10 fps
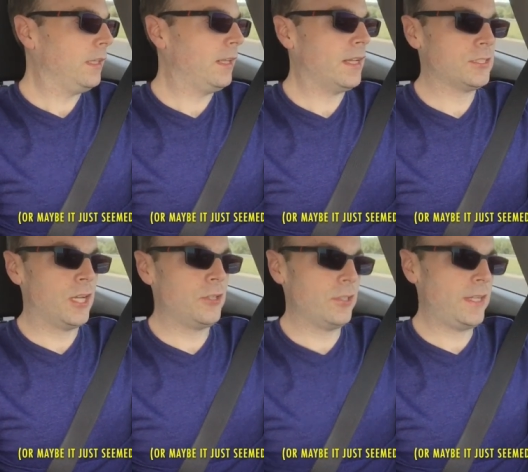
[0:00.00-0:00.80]
It has
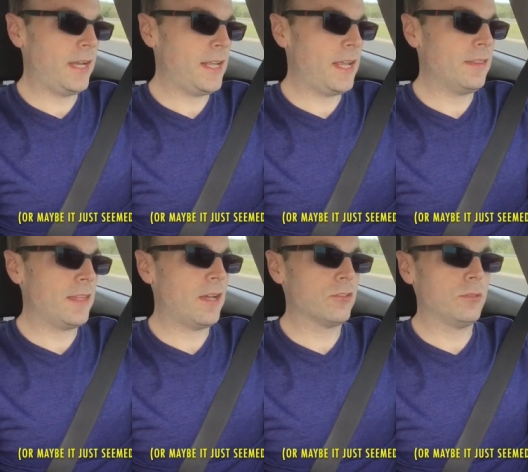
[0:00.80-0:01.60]

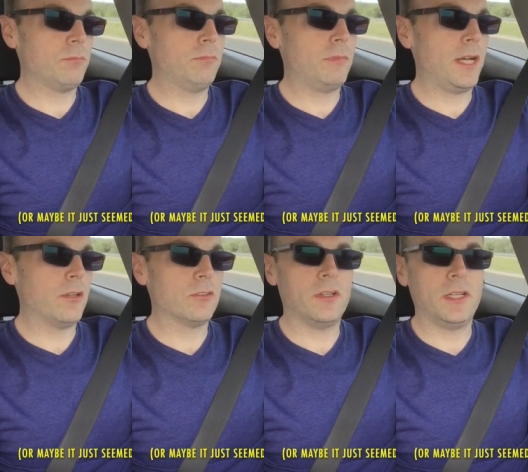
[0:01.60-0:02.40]
188,000
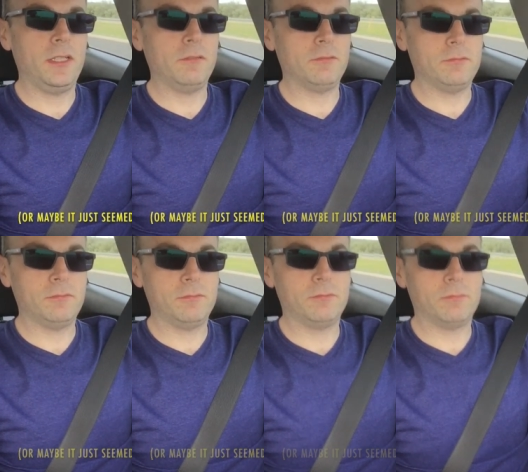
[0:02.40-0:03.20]
miles on it
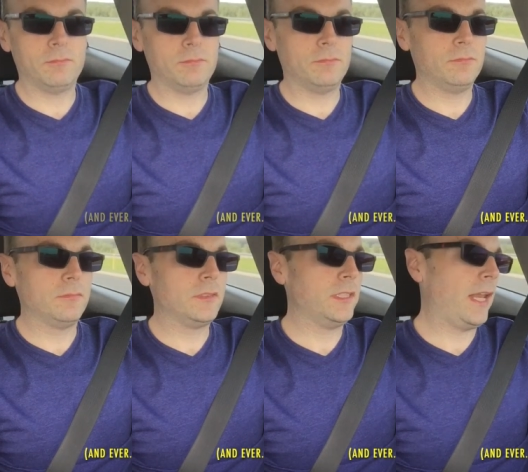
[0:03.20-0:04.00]

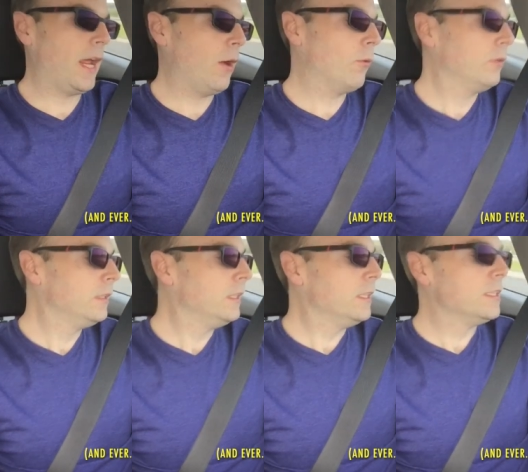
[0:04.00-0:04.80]
now,
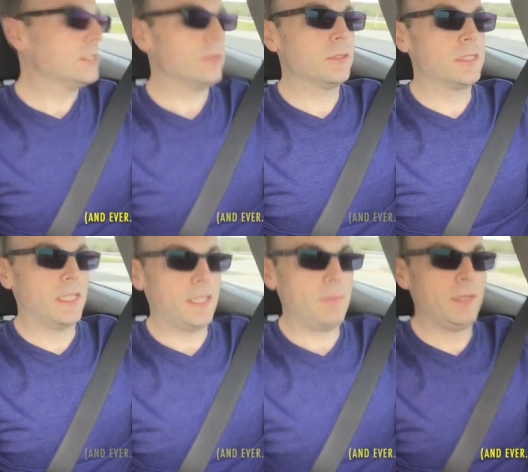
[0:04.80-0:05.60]
so it was
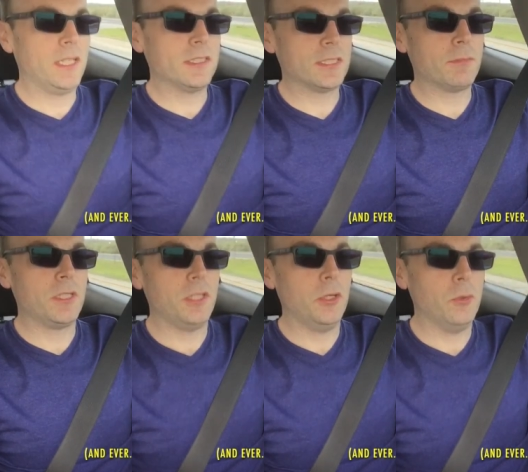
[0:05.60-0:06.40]
time to get
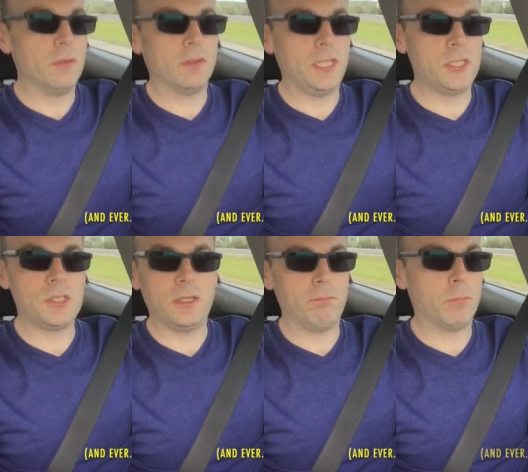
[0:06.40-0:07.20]
something new. The
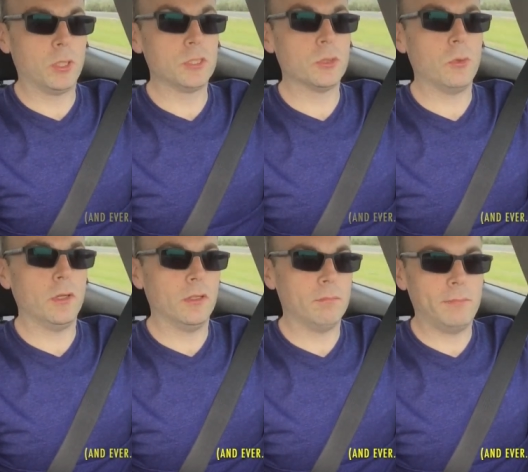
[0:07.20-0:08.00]
engine burns
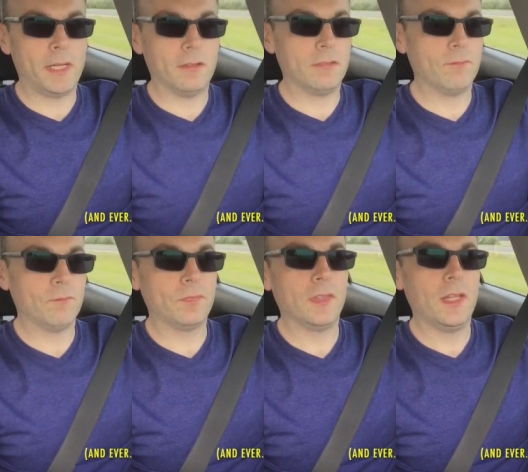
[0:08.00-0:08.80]
oil, about a
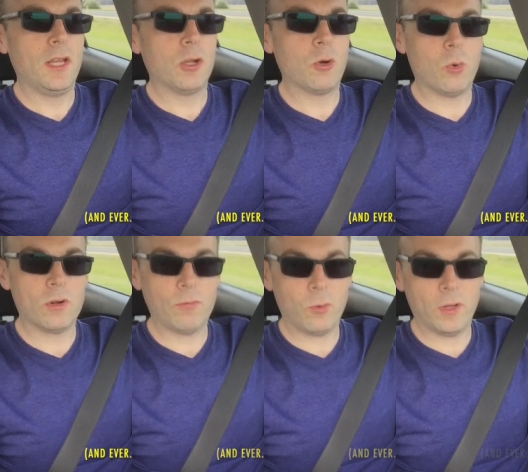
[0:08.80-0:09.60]

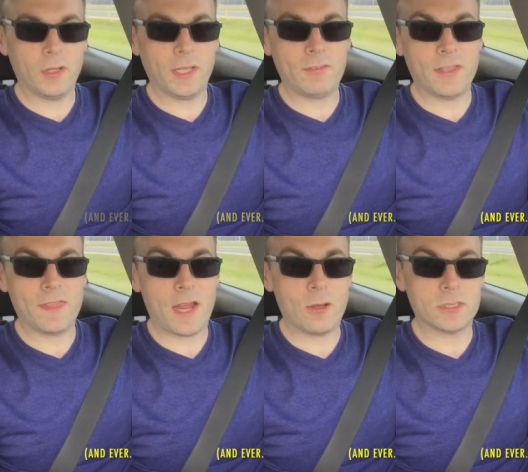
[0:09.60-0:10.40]
quart of oil every
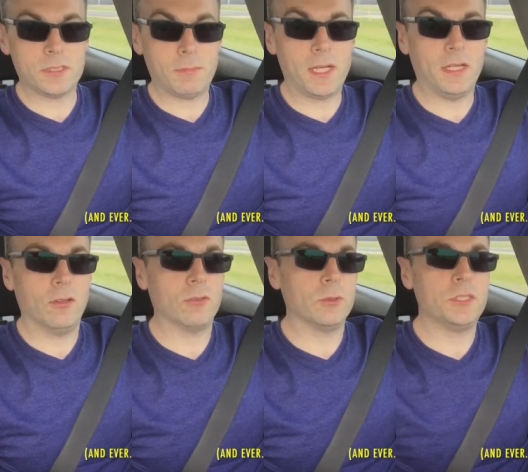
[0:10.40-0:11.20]
1,000
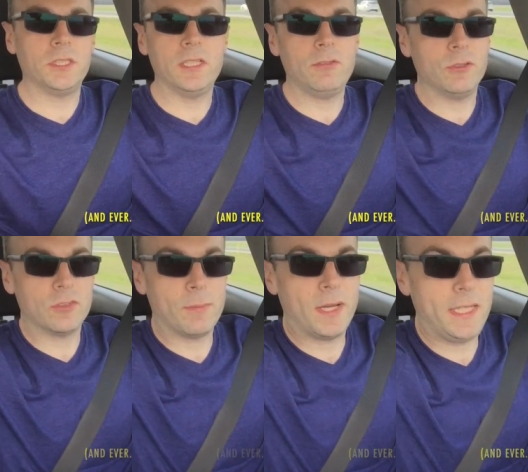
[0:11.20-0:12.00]
miles, which should give you
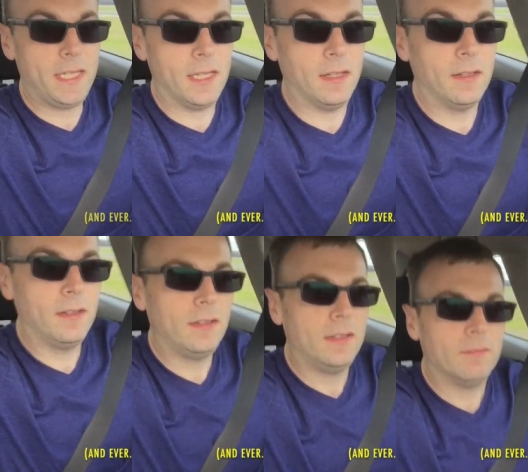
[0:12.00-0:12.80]
some idea
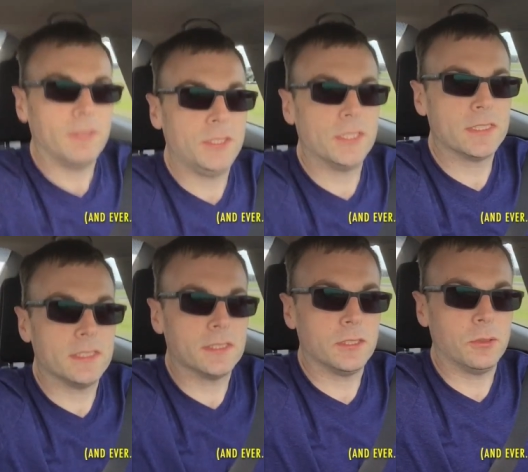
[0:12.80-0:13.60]
in just
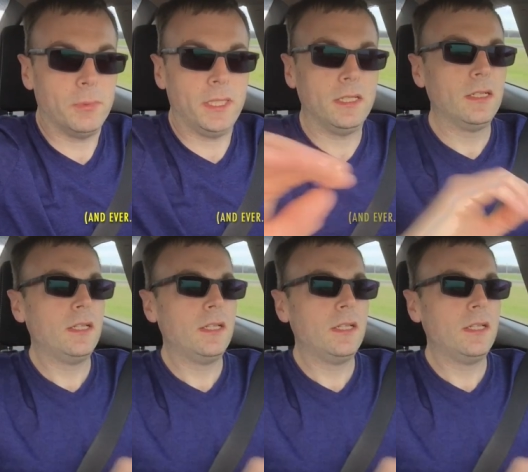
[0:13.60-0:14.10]
this little bit